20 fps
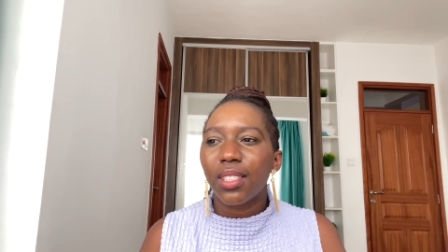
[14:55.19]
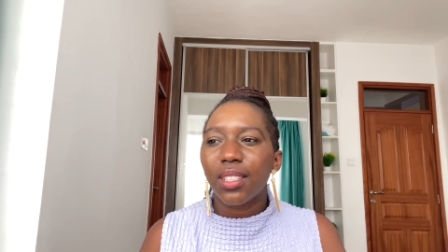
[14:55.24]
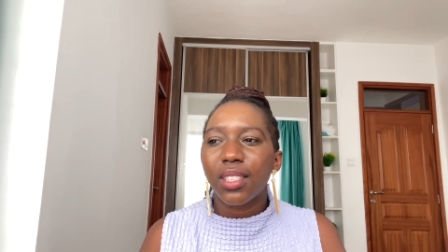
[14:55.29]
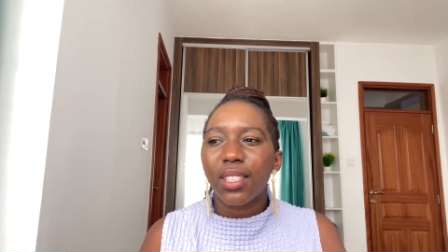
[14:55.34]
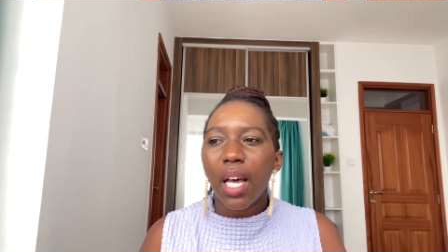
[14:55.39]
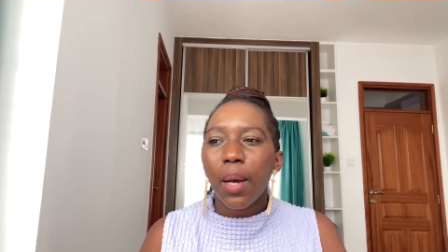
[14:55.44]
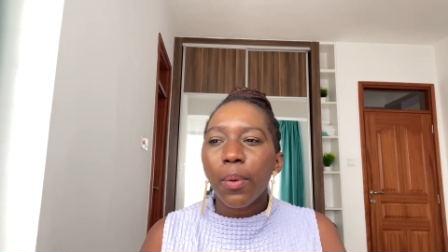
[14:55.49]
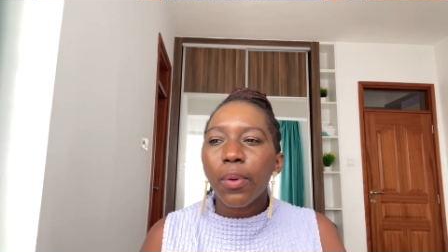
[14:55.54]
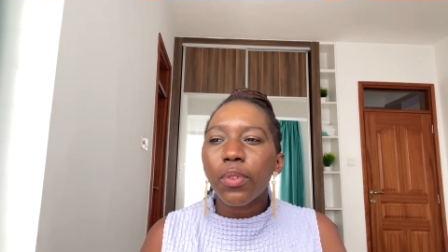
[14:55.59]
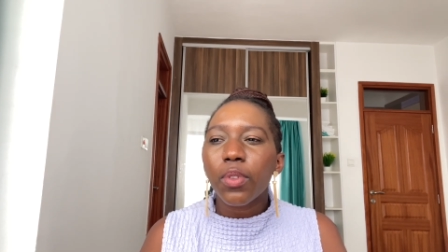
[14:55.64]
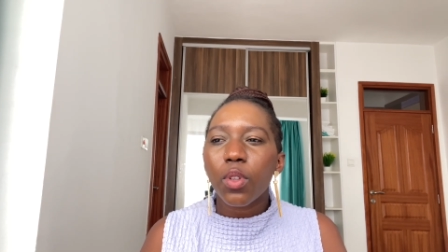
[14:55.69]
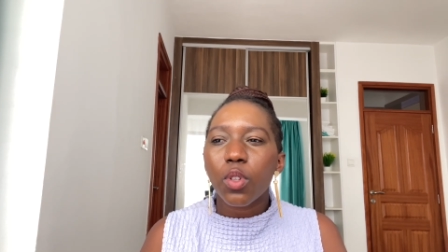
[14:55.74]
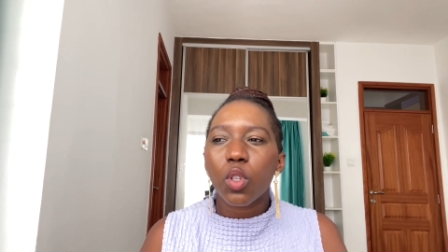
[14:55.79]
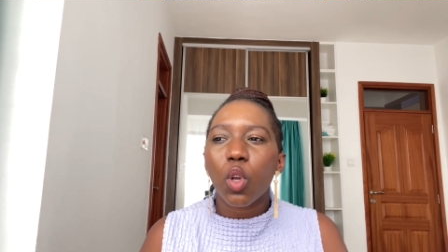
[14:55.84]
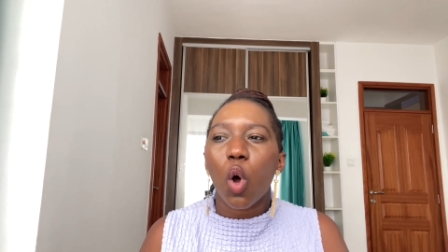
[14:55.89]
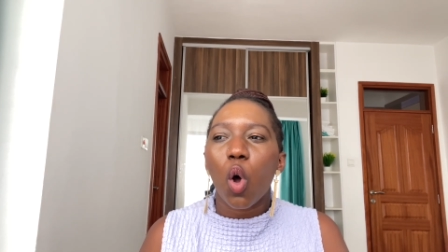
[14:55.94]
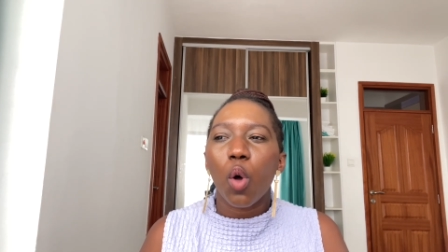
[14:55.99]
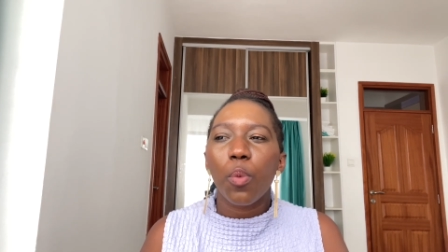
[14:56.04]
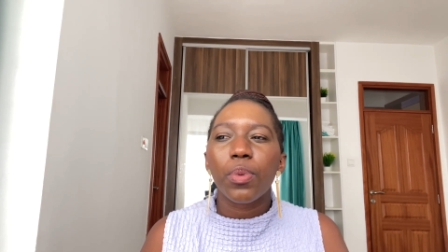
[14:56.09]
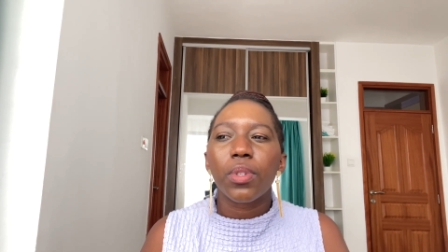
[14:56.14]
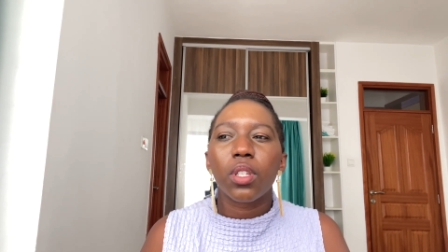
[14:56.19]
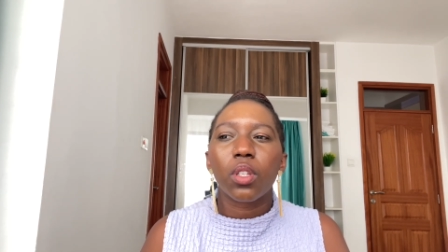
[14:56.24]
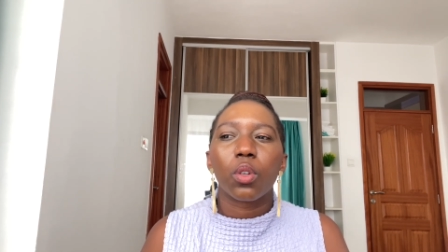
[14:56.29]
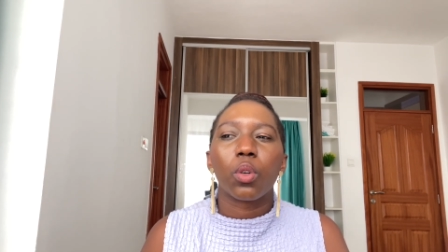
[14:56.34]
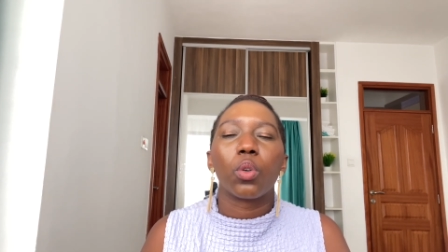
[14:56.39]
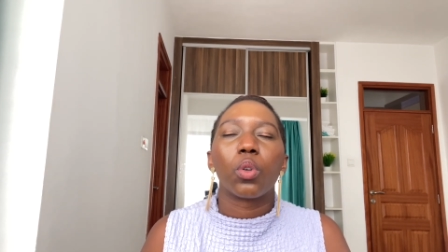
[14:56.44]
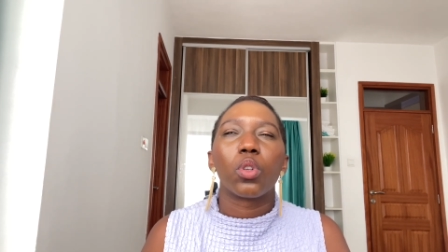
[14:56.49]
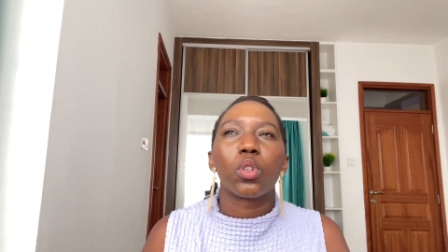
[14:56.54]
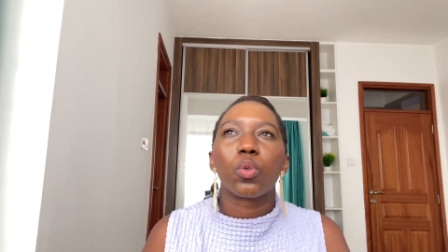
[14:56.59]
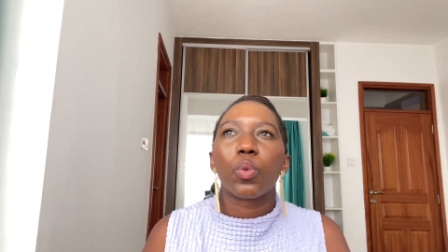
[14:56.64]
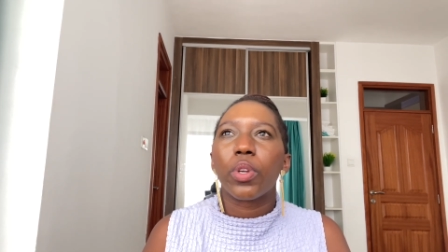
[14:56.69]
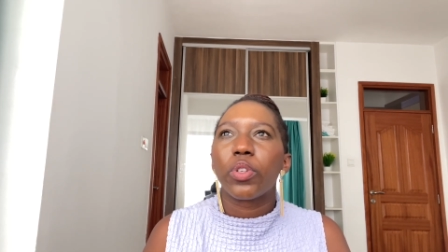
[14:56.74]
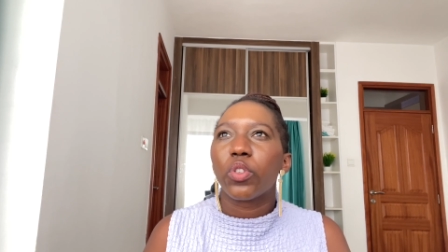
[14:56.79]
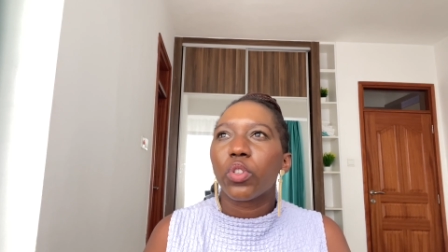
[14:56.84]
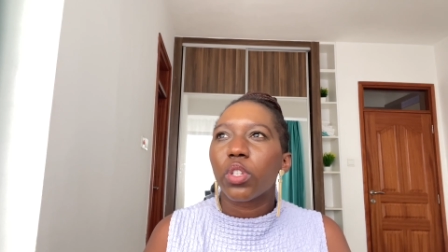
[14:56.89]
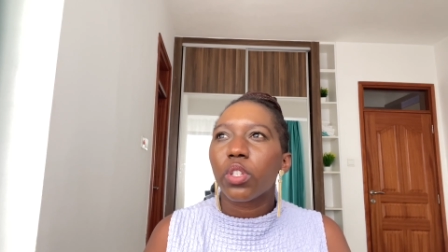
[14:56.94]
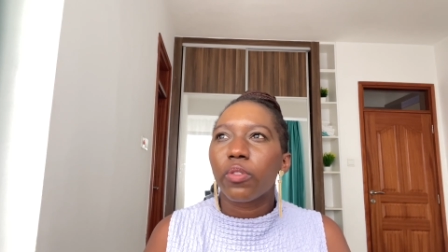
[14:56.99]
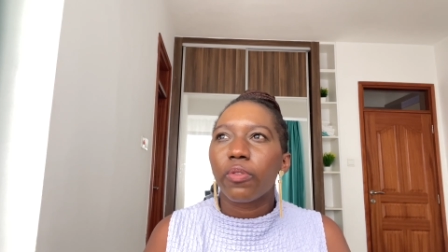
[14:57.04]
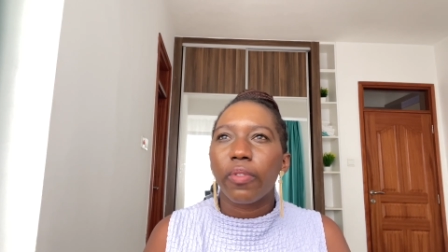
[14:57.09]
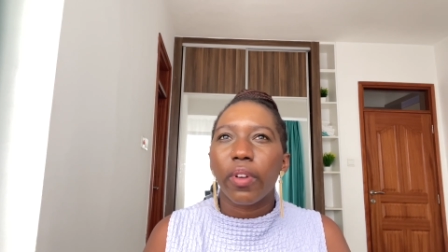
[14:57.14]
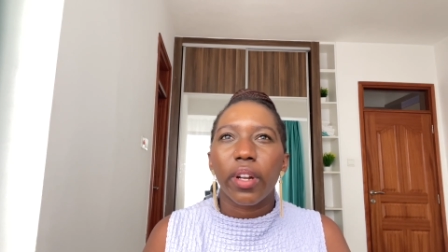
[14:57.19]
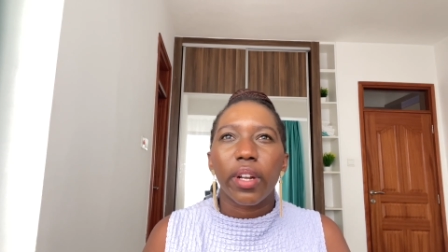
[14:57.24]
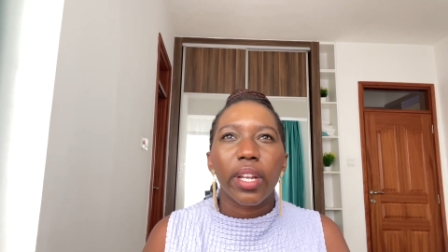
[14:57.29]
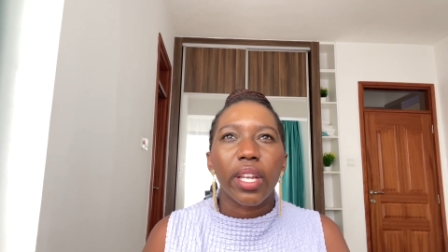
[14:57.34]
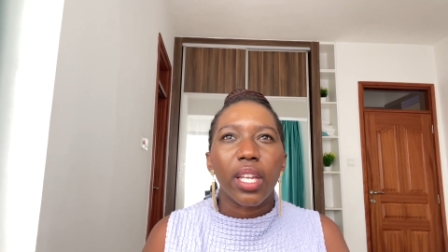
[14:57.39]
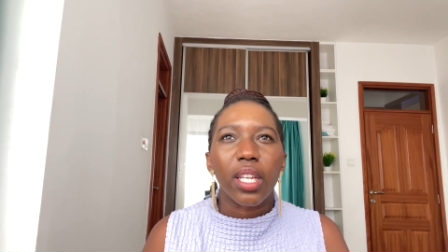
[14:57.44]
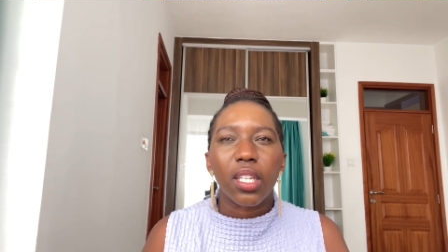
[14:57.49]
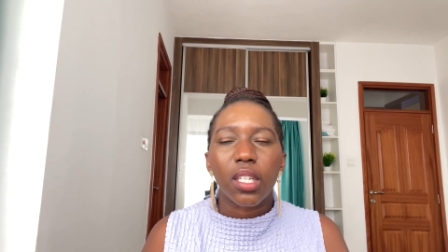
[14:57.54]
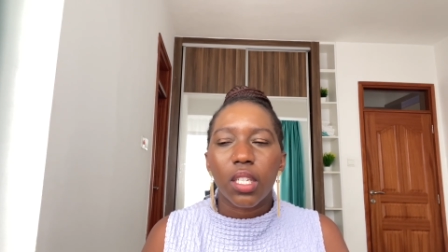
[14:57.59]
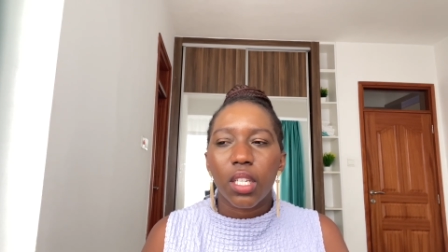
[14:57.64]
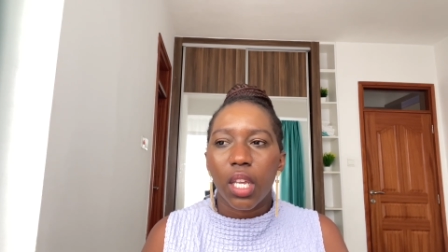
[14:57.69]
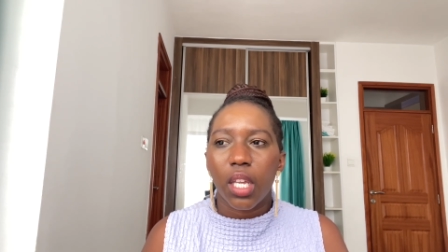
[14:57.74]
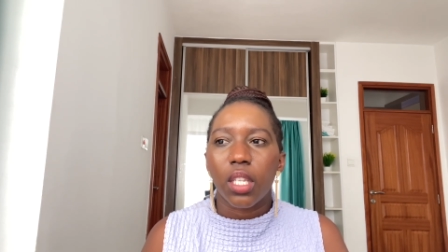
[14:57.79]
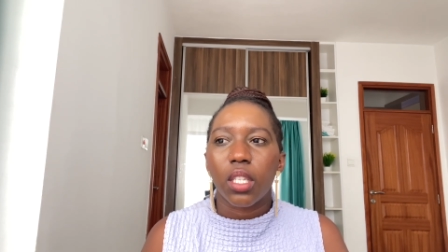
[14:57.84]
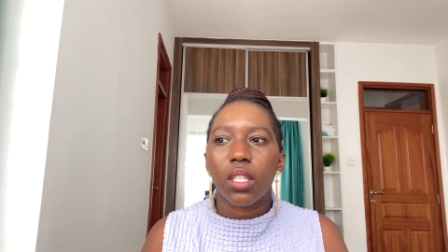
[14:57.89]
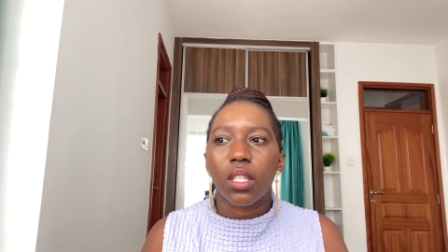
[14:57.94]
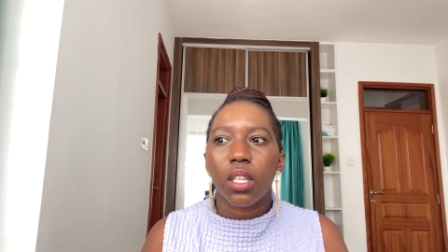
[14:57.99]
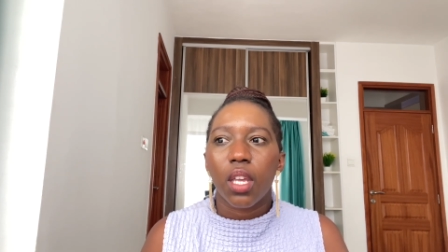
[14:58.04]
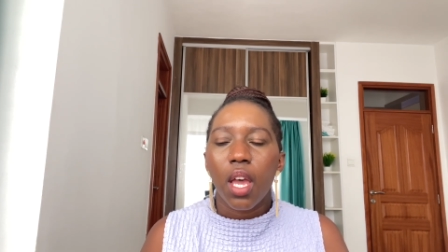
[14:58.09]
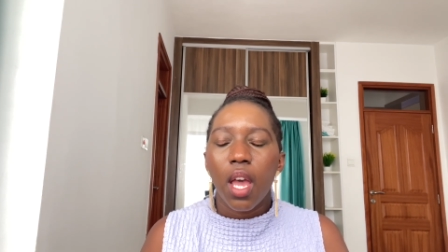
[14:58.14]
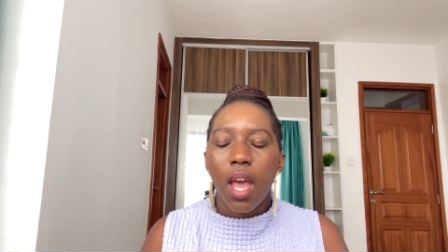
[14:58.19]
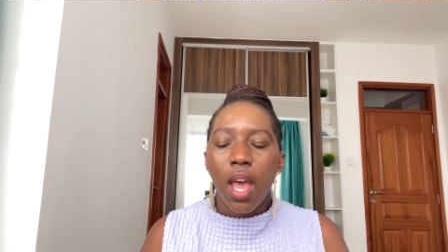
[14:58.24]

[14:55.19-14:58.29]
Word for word: some of those obstacles were just very intense,